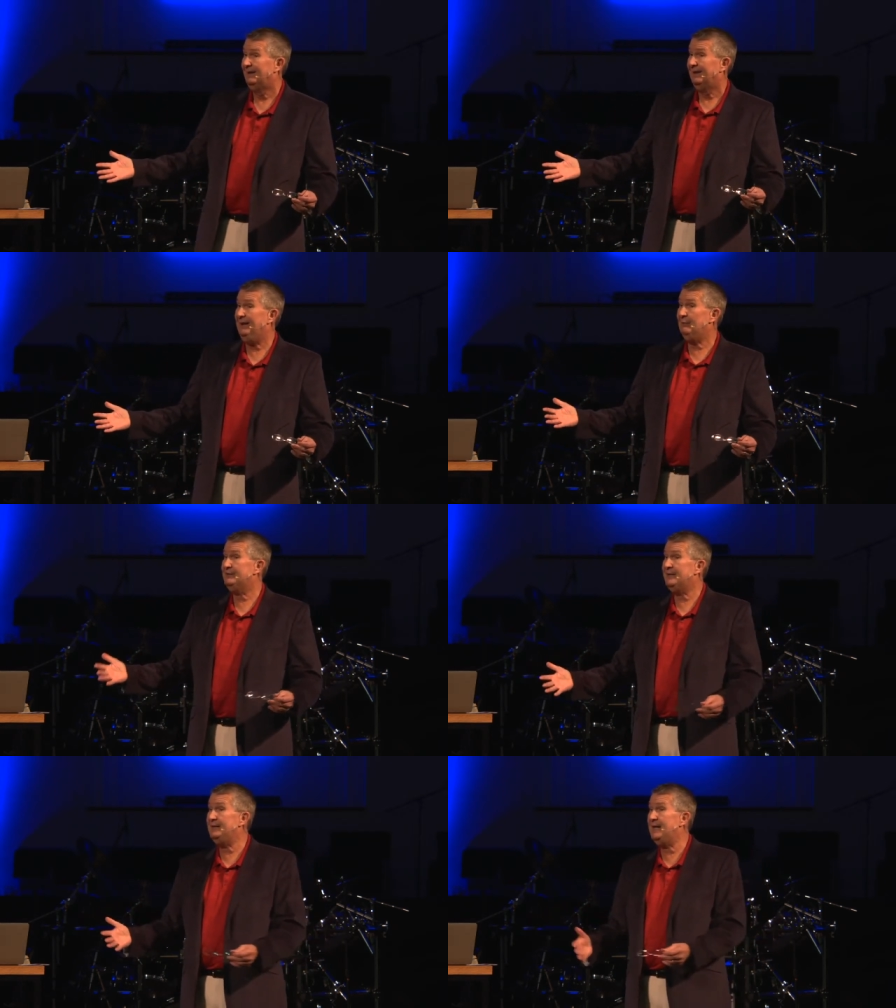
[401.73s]
He would
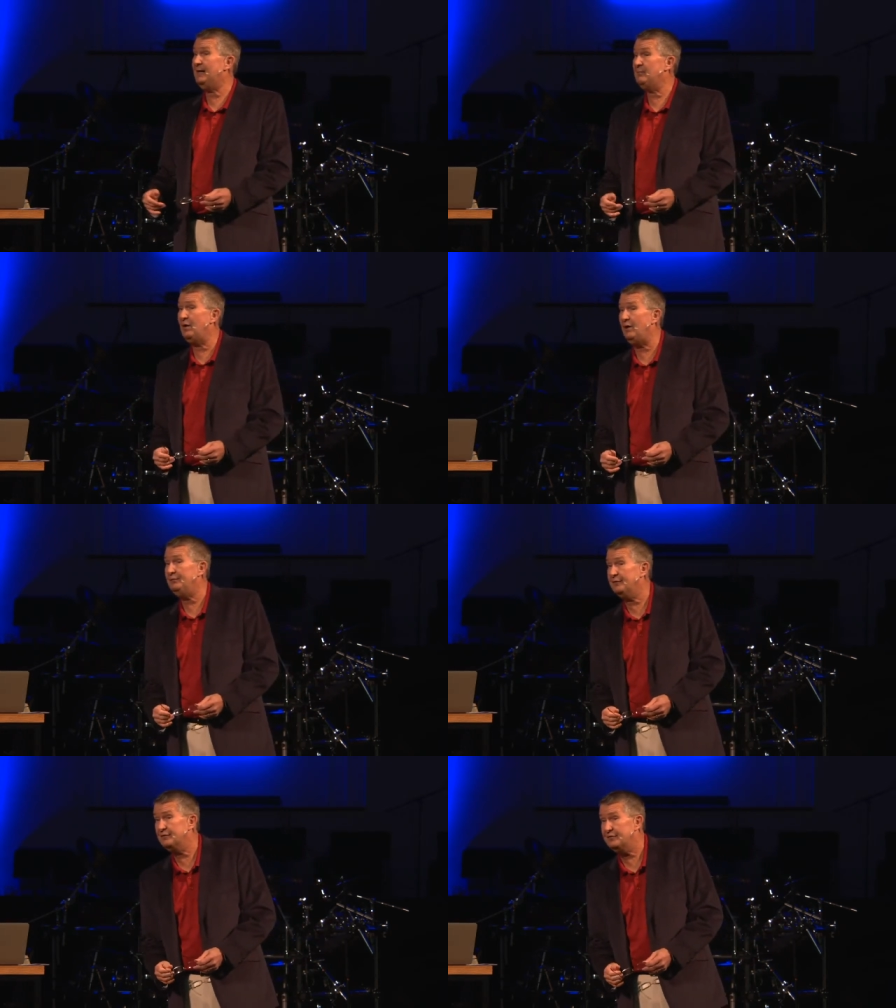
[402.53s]
sit down in my
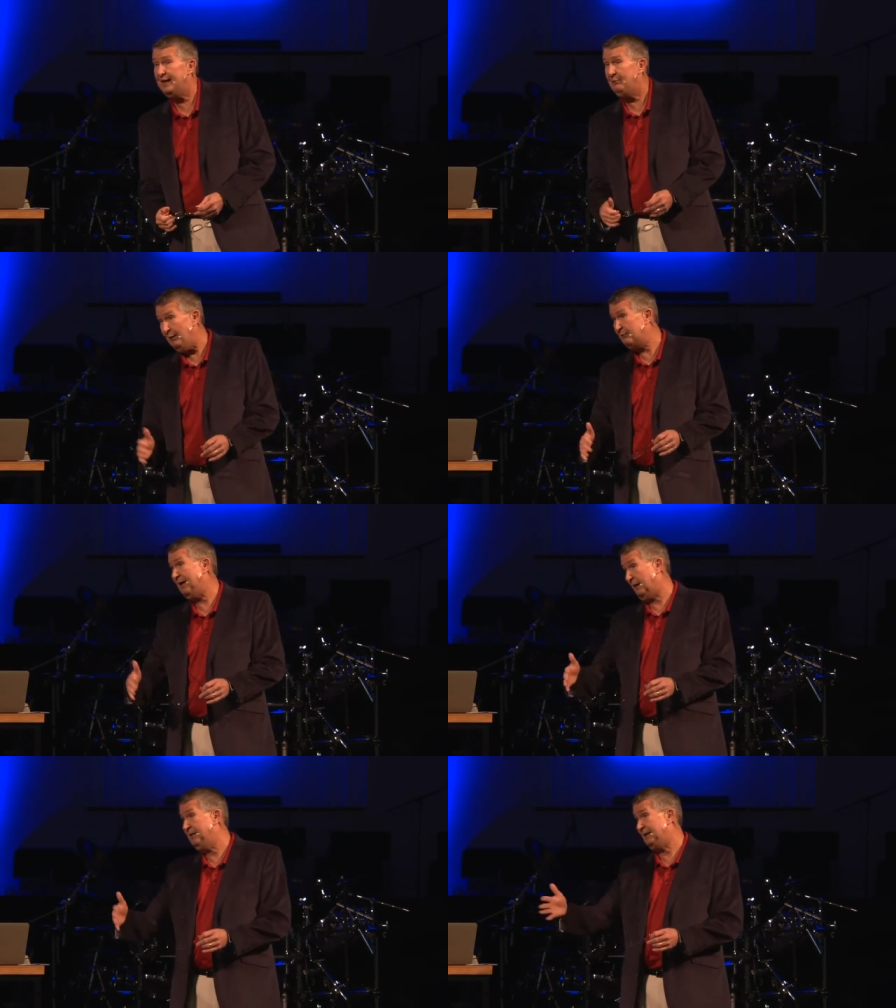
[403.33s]
office and say, We
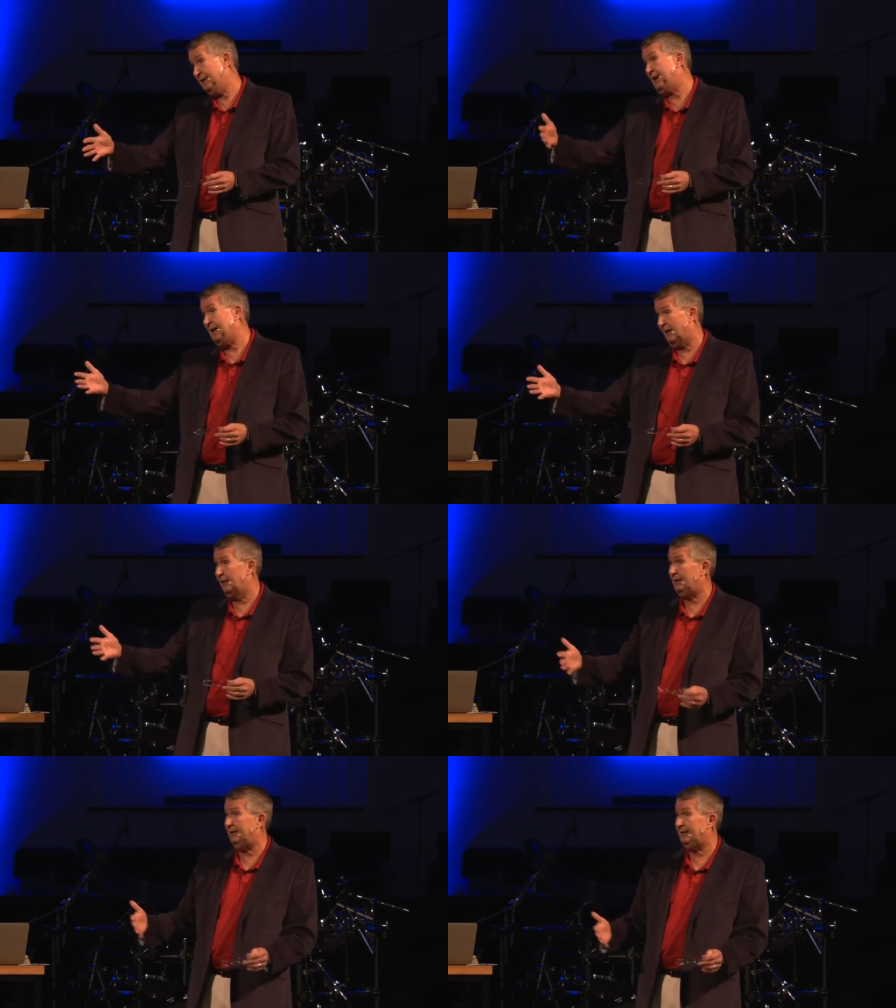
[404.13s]
recommend you kind of
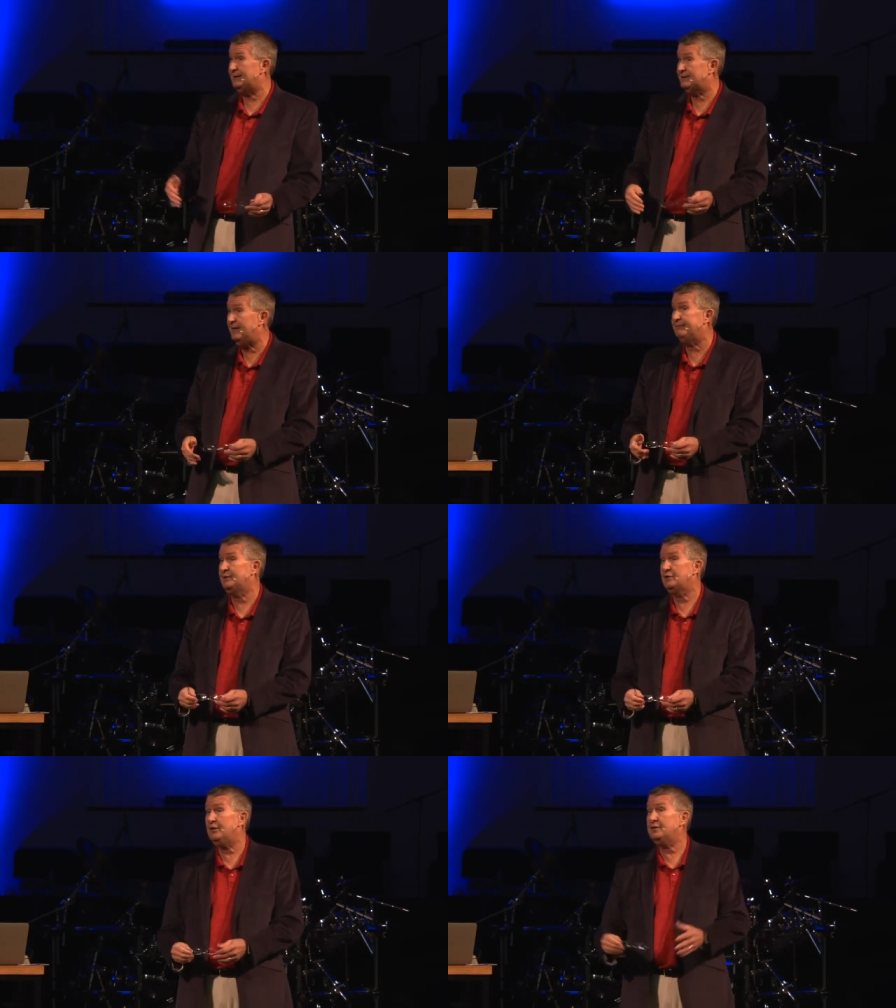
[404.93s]
look at these seven
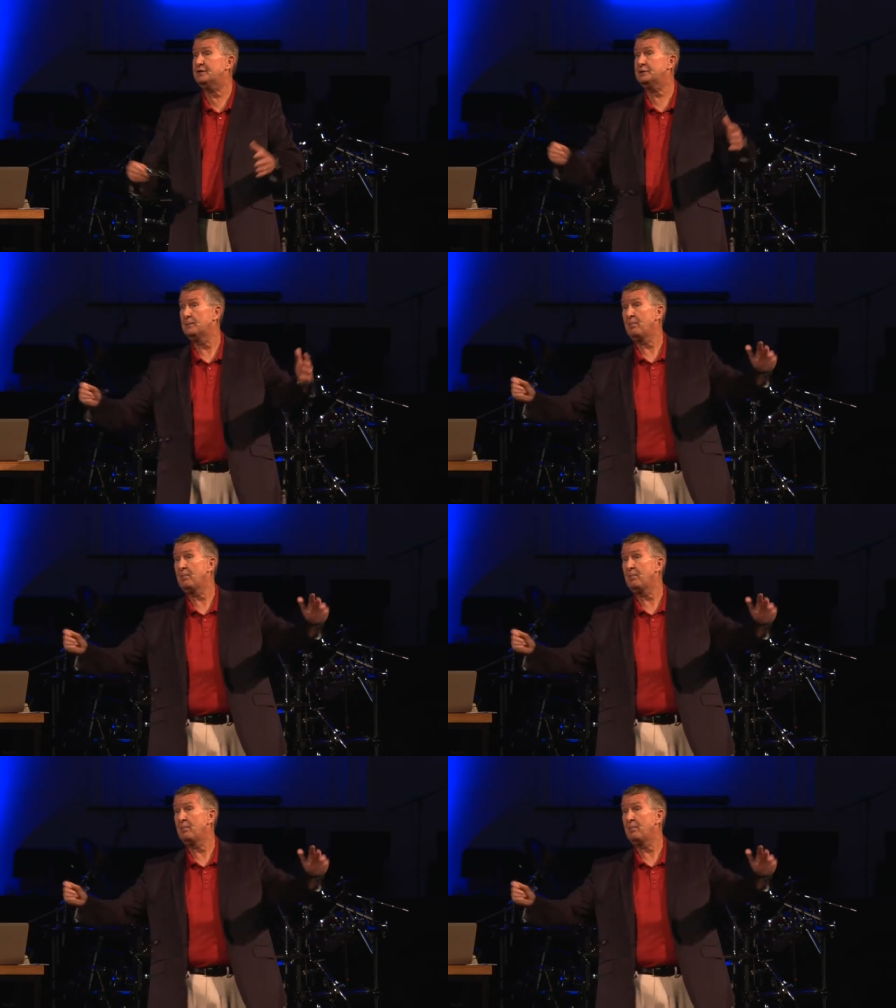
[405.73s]
churches